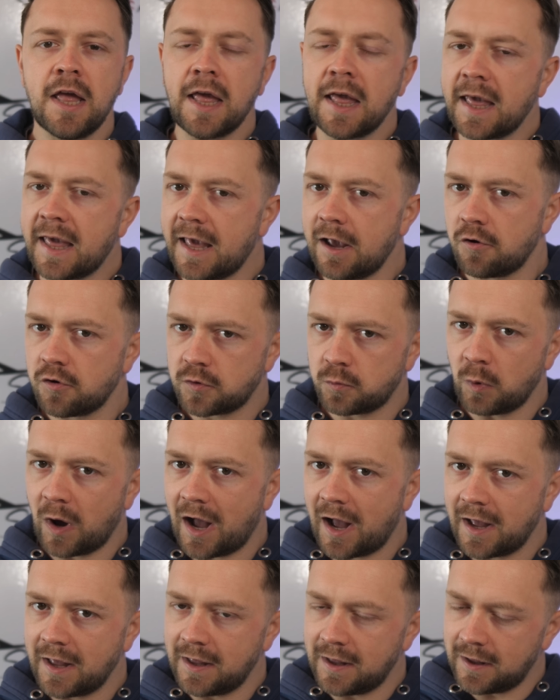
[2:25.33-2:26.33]
Here's
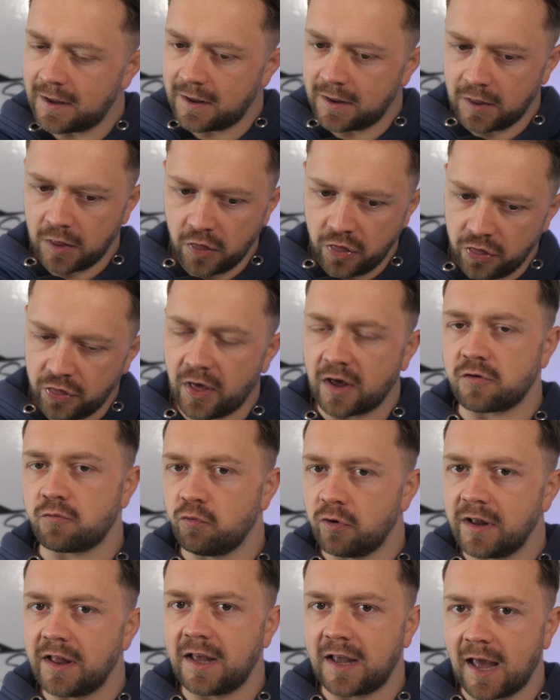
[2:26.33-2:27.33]
why this
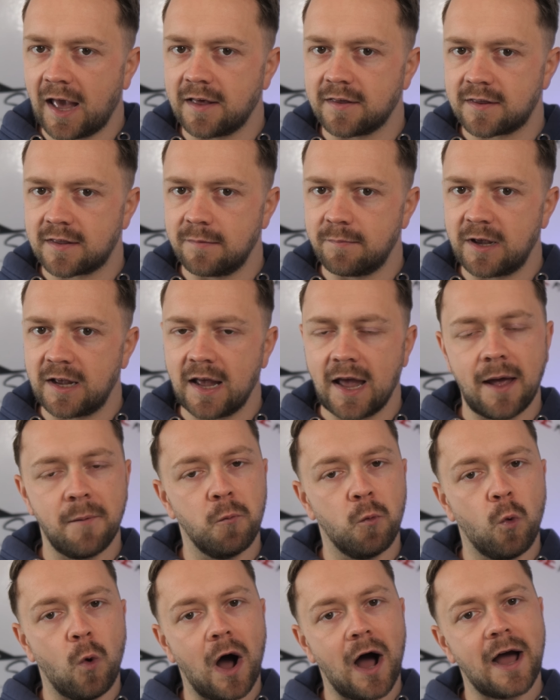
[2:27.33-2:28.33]
really gets to me
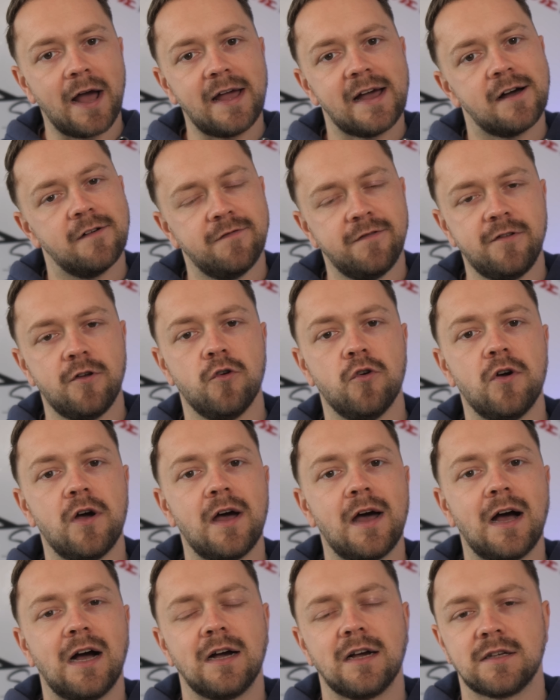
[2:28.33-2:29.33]
and why I view
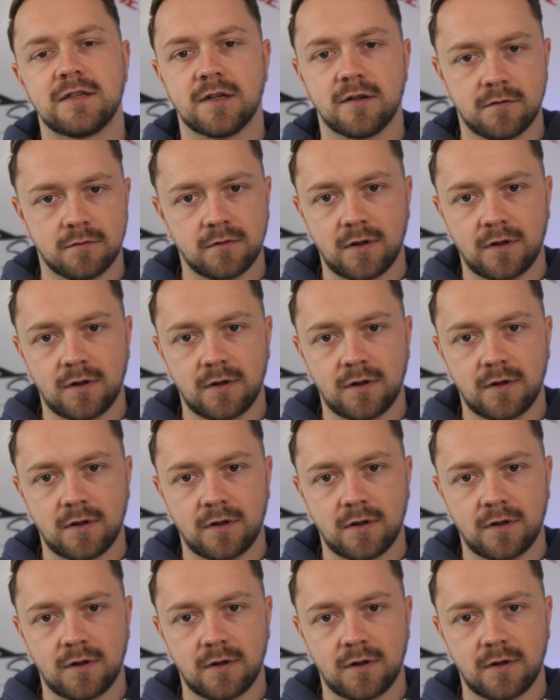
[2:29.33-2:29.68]
it as